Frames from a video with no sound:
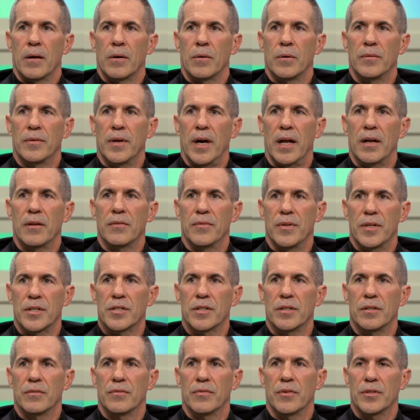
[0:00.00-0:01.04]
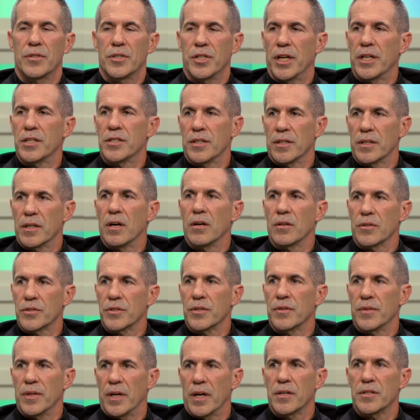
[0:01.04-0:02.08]
we've got a vision for changing the
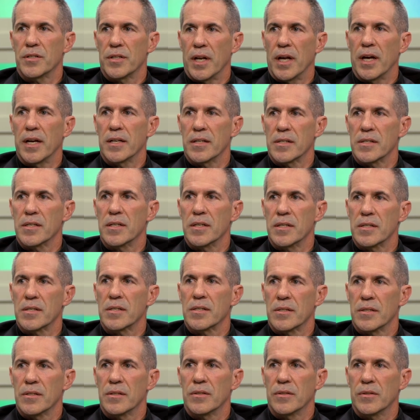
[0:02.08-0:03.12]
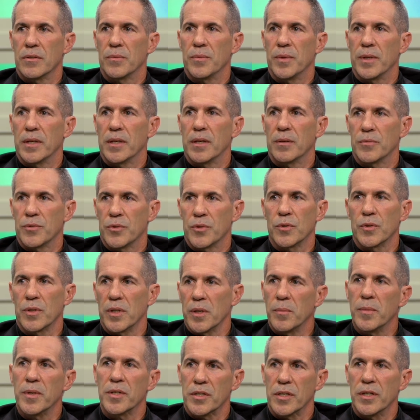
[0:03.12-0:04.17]
culture of the archdiocese to become
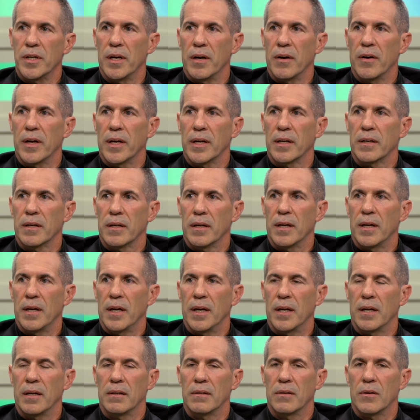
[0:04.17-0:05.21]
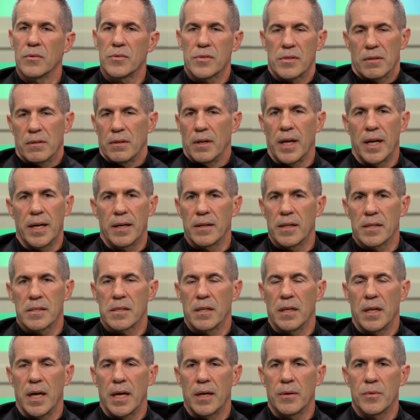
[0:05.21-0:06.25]
truly missionary, and that's the
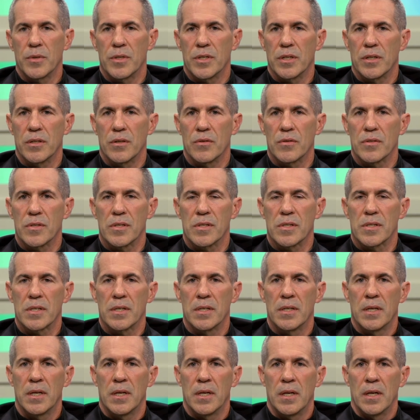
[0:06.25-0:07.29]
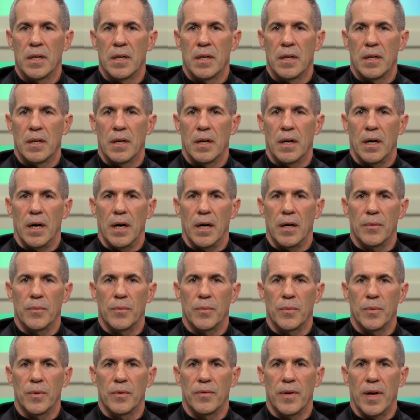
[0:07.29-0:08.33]
language he uses.
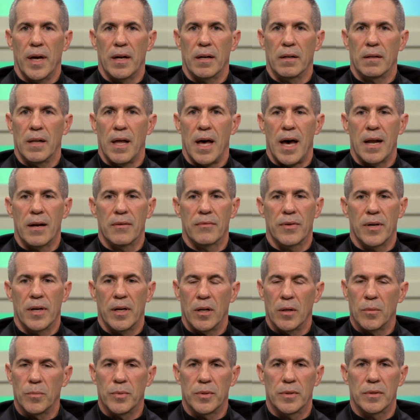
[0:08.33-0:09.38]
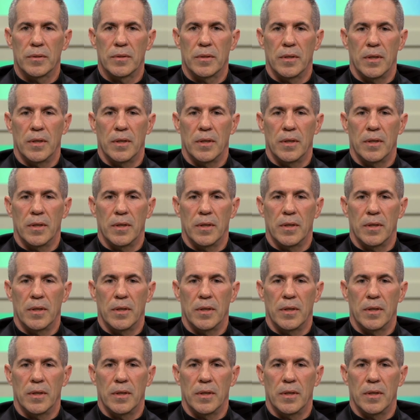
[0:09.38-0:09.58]
We've had a lot of help